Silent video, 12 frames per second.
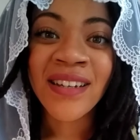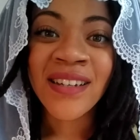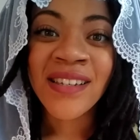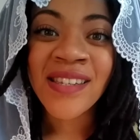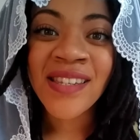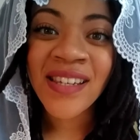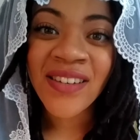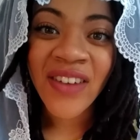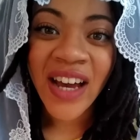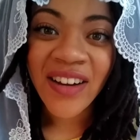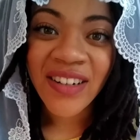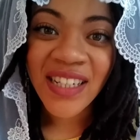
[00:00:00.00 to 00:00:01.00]
C
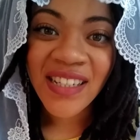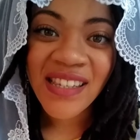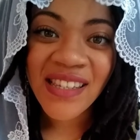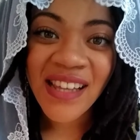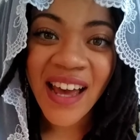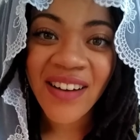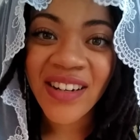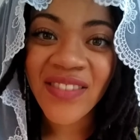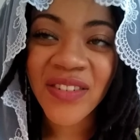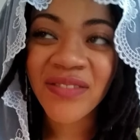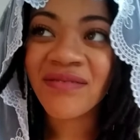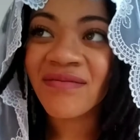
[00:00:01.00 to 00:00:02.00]
virus. I don't
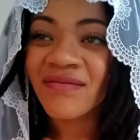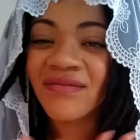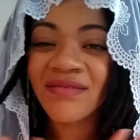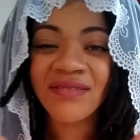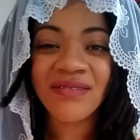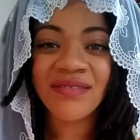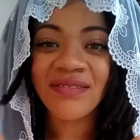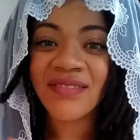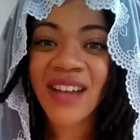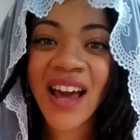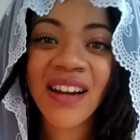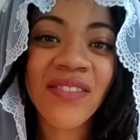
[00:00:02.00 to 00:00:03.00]
even
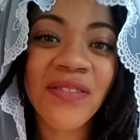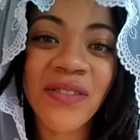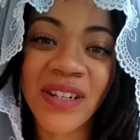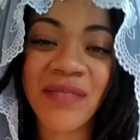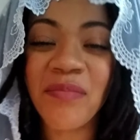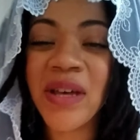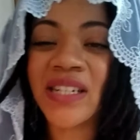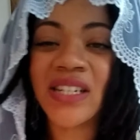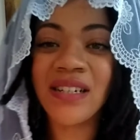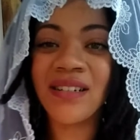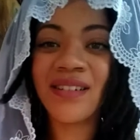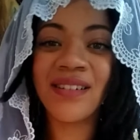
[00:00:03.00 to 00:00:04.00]
want to
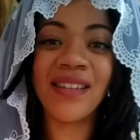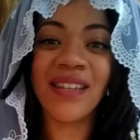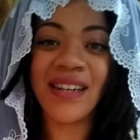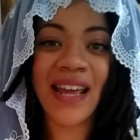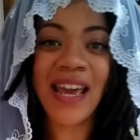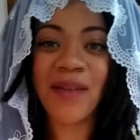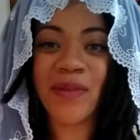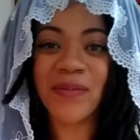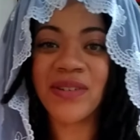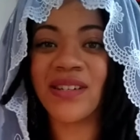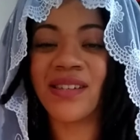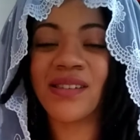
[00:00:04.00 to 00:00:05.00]
mention the name. I'm
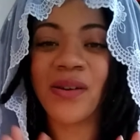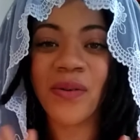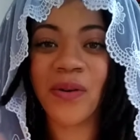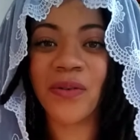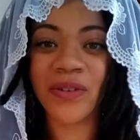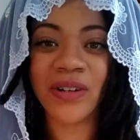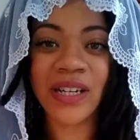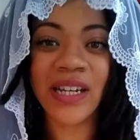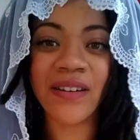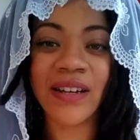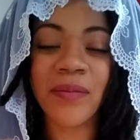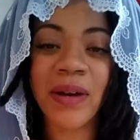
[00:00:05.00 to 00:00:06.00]
just so over
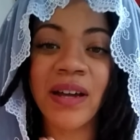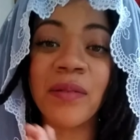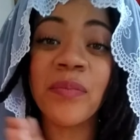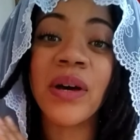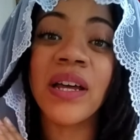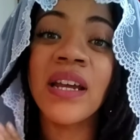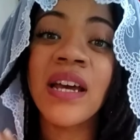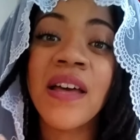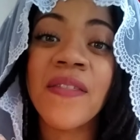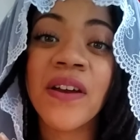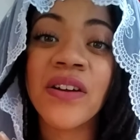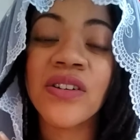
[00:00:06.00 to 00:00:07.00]
hearing about it. But
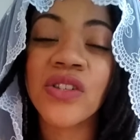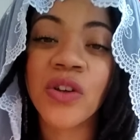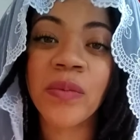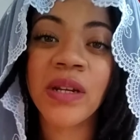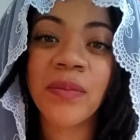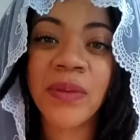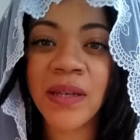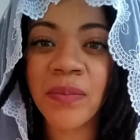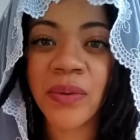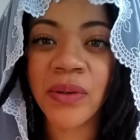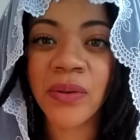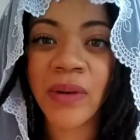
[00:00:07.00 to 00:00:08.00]
there are so many
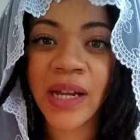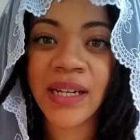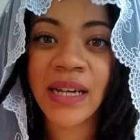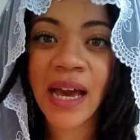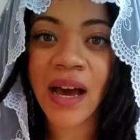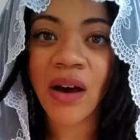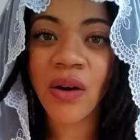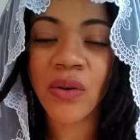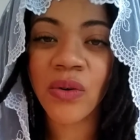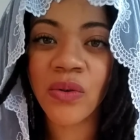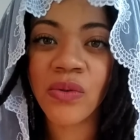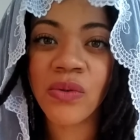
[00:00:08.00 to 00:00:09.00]
people right now
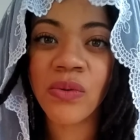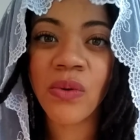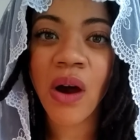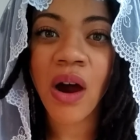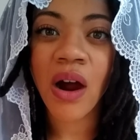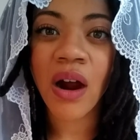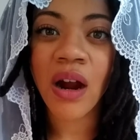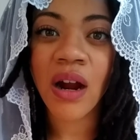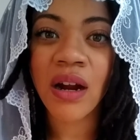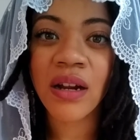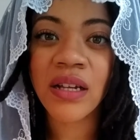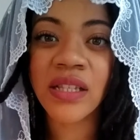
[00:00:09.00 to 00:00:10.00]
who
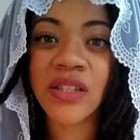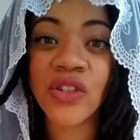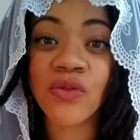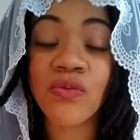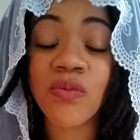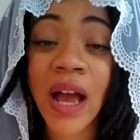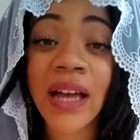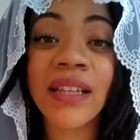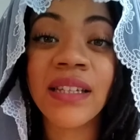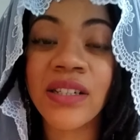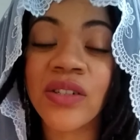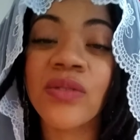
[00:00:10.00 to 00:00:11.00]
are
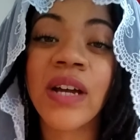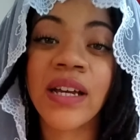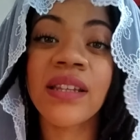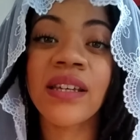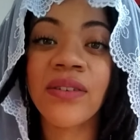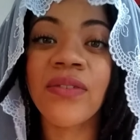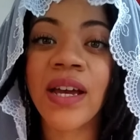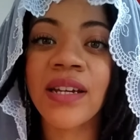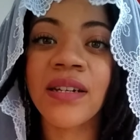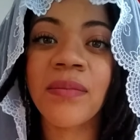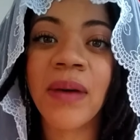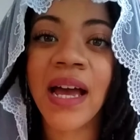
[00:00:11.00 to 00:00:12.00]
directly
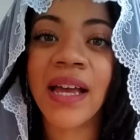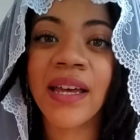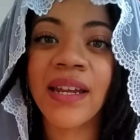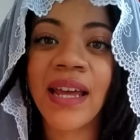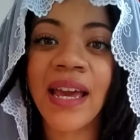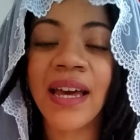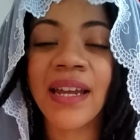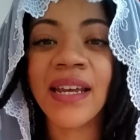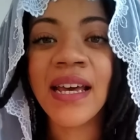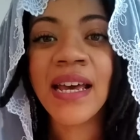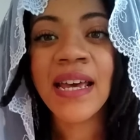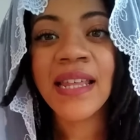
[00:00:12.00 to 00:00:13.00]
affected by it. And
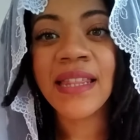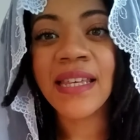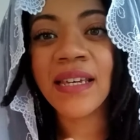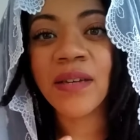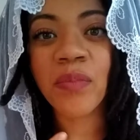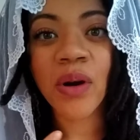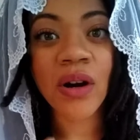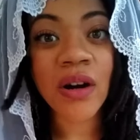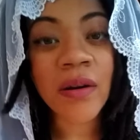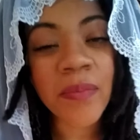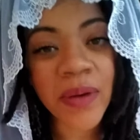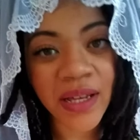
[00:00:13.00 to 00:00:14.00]
the
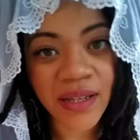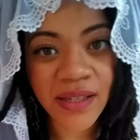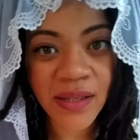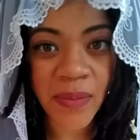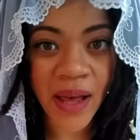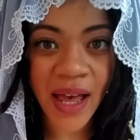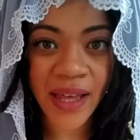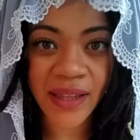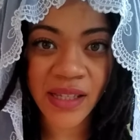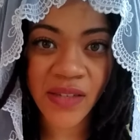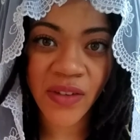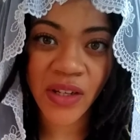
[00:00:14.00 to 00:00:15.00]
purpose behind
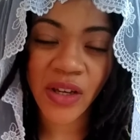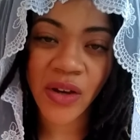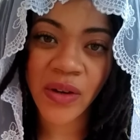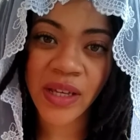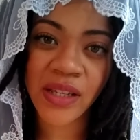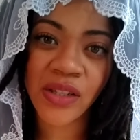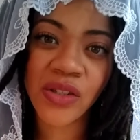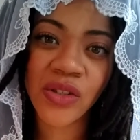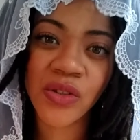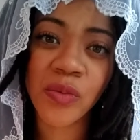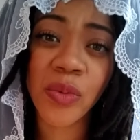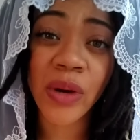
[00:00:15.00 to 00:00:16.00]
this video is
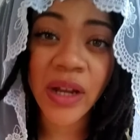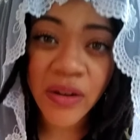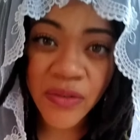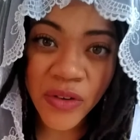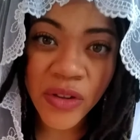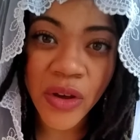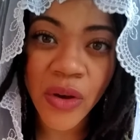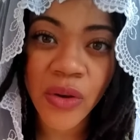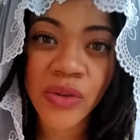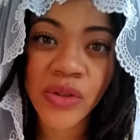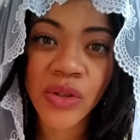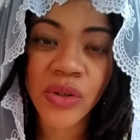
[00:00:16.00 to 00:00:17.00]
to pray for
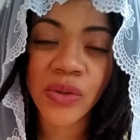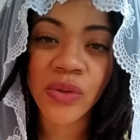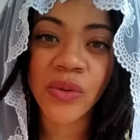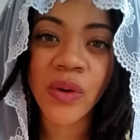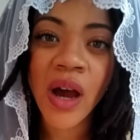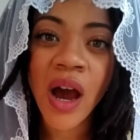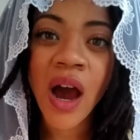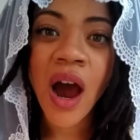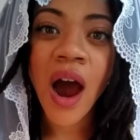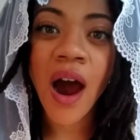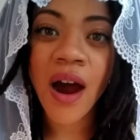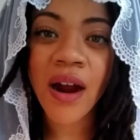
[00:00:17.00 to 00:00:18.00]
those who
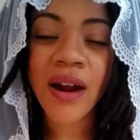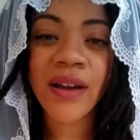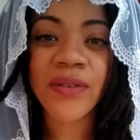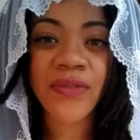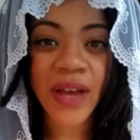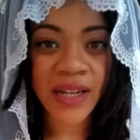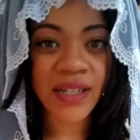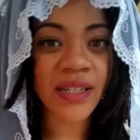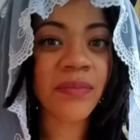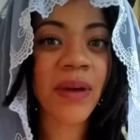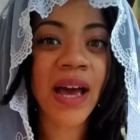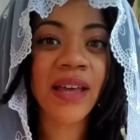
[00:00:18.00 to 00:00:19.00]
are
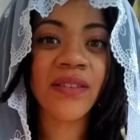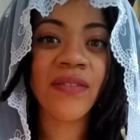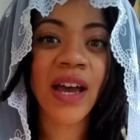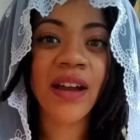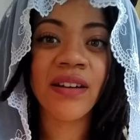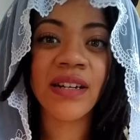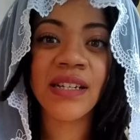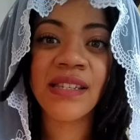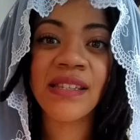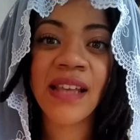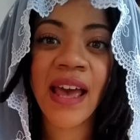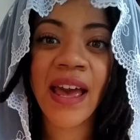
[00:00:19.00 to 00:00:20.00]
affected by the
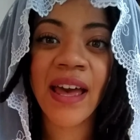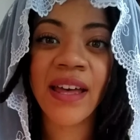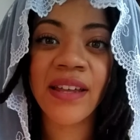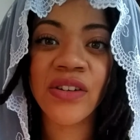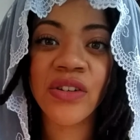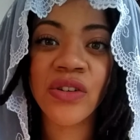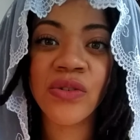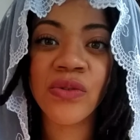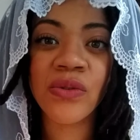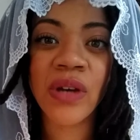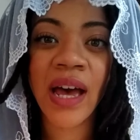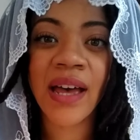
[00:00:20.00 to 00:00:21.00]
virus and
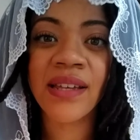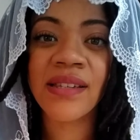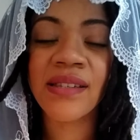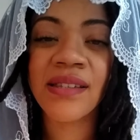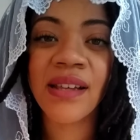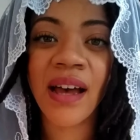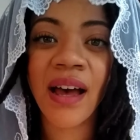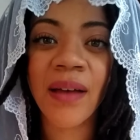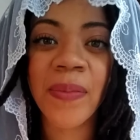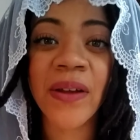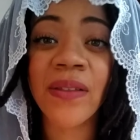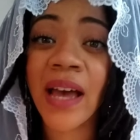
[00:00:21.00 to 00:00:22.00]
who has
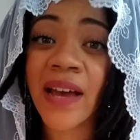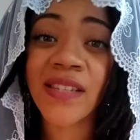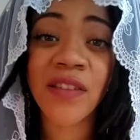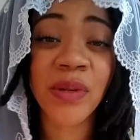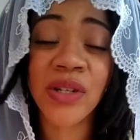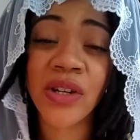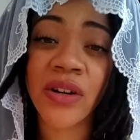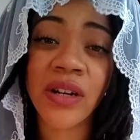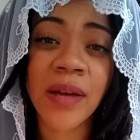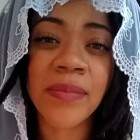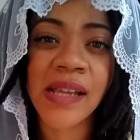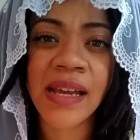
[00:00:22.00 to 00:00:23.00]
their lives have been turned
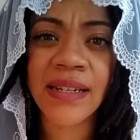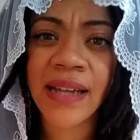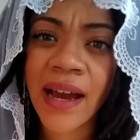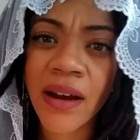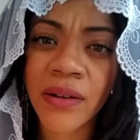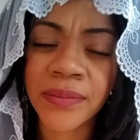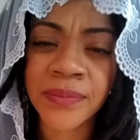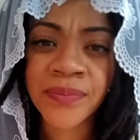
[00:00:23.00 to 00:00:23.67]
upside down